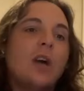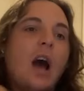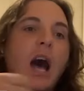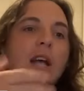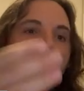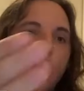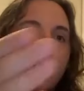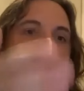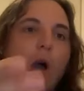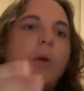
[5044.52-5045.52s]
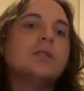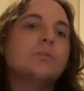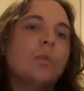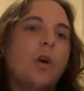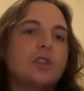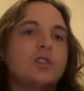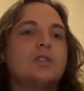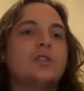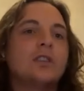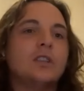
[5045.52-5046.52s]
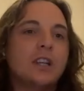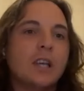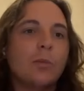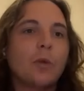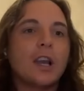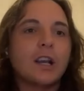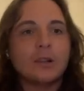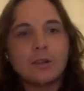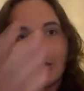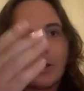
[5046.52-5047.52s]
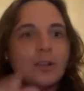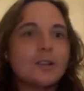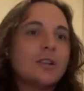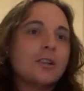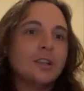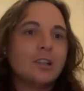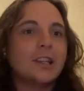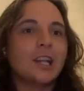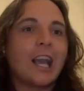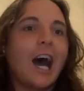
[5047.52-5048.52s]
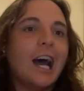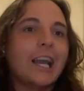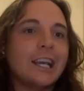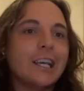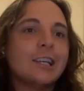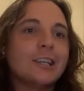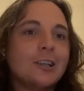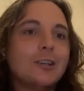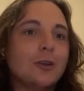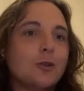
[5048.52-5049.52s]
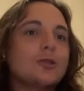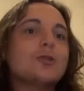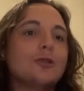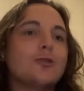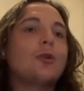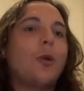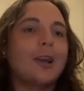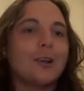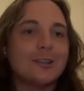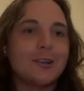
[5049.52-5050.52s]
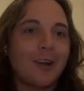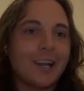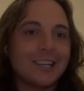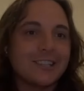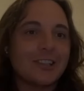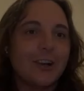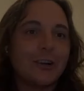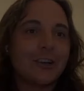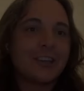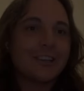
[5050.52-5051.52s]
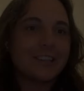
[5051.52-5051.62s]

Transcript: I'd want to go and watch Liam Whelan, the guy who's quite good at writing a song,